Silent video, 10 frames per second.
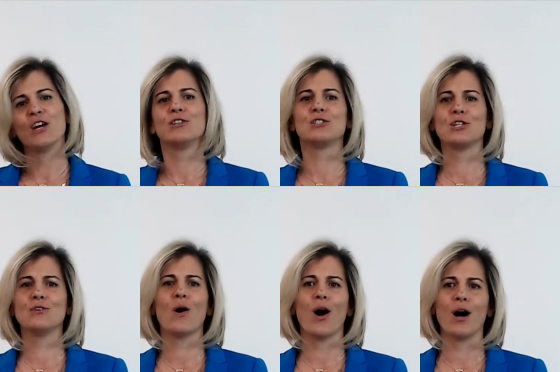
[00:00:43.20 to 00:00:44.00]

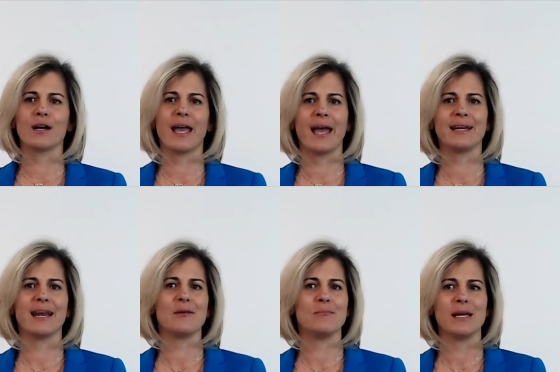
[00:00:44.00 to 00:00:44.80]
2
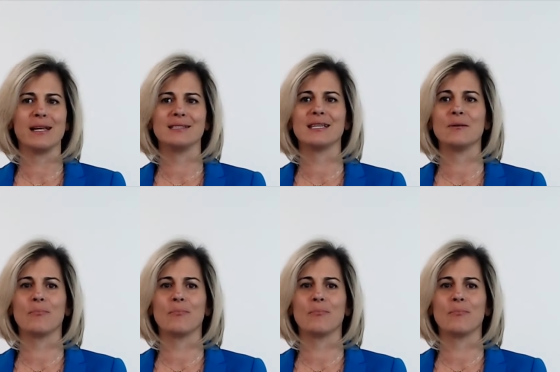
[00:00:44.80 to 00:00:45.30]
all-candidate meetings in